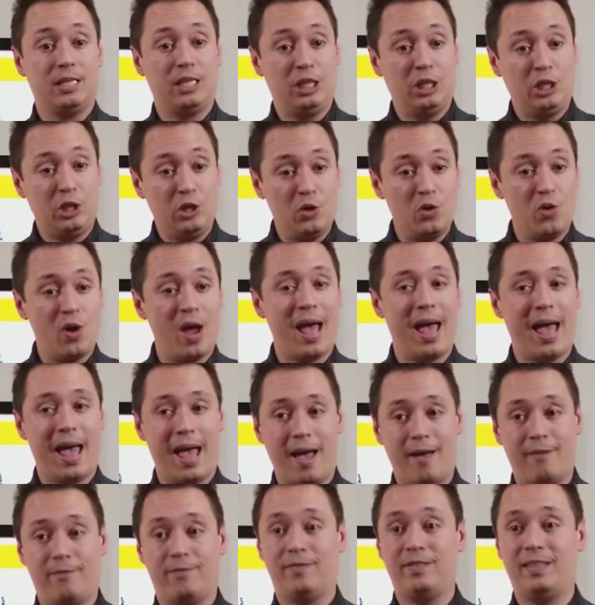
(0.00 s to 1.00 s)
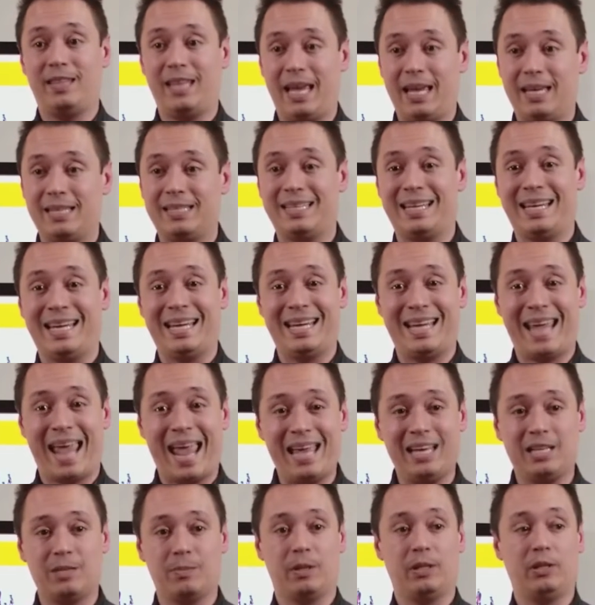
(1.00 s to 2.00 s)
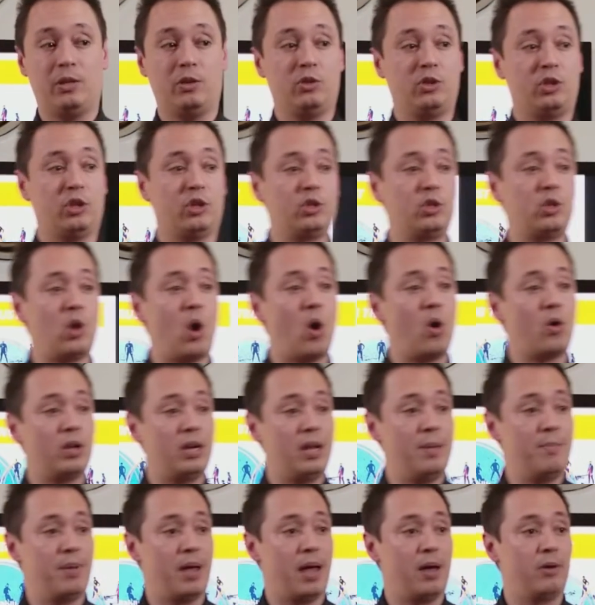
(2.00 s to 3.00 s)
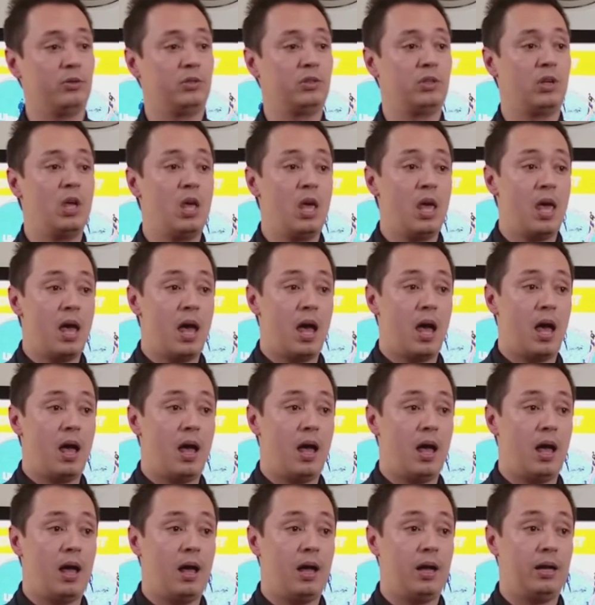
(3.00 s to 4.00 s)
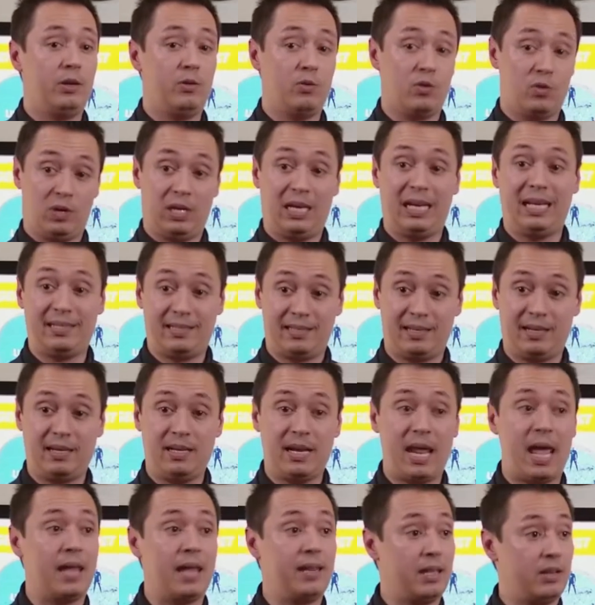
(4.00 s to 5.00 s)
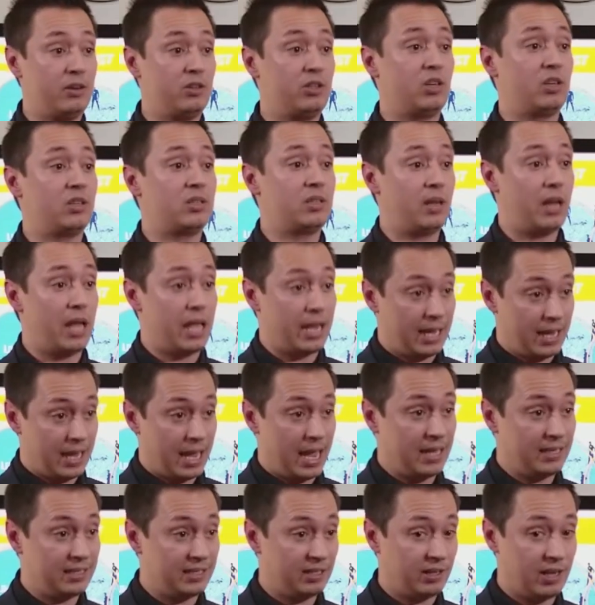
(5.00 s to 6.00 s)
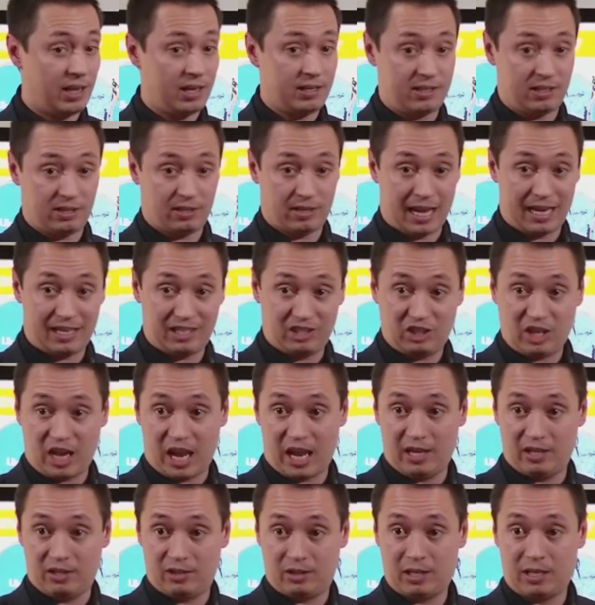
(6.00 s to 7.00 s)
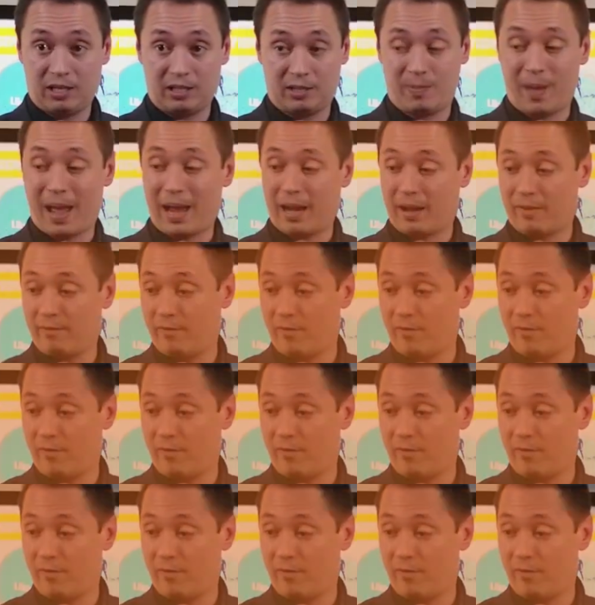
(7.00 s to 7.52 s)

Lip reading: you have this engagement. You're just talking about, you're listening and then just like, it's an exchange. It's back and